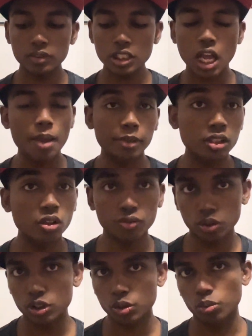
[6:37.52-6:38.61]
I mean, of
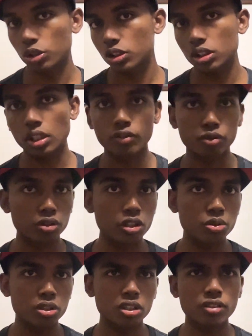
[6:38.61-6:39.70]
course, I was really
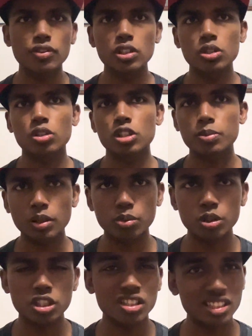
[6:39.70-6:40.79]
using the features on the smartwatch
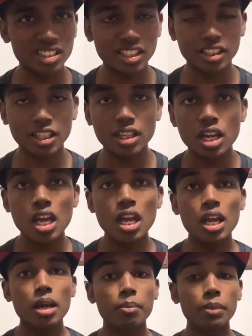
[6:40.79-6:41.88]
and things like that,
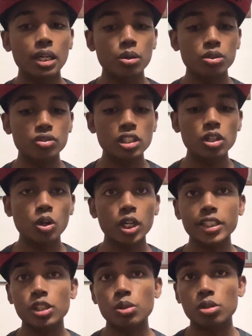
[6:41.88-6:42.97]
but I was really
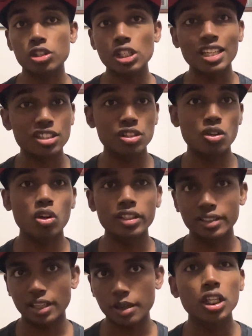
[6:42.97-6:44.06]
connected to a charger all the
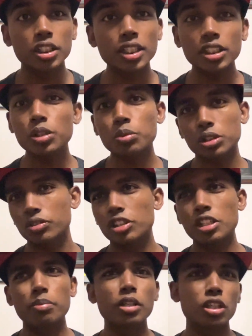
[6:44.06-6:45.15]
time. Charging wasn't really a
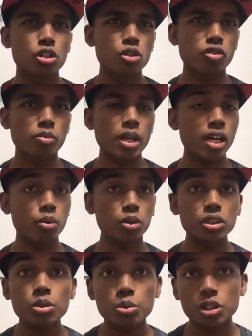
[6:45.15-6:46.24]
big issue for me, and I
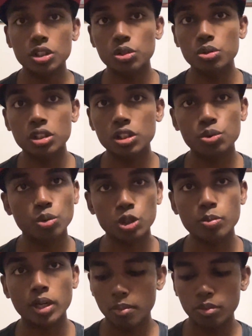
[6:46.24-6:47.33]
wasn't using this watch
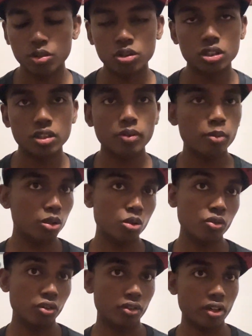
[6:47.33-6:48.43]
much, because if I'm going to go
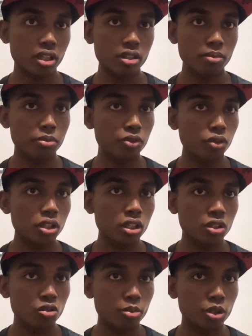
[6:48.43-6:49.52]
for a run, before that it
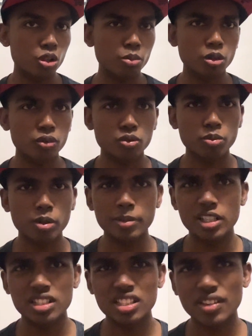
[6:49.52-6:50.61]
will be topped off to maybe
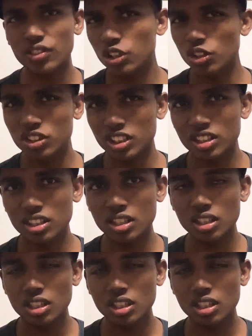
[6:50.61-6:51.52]
70 or 60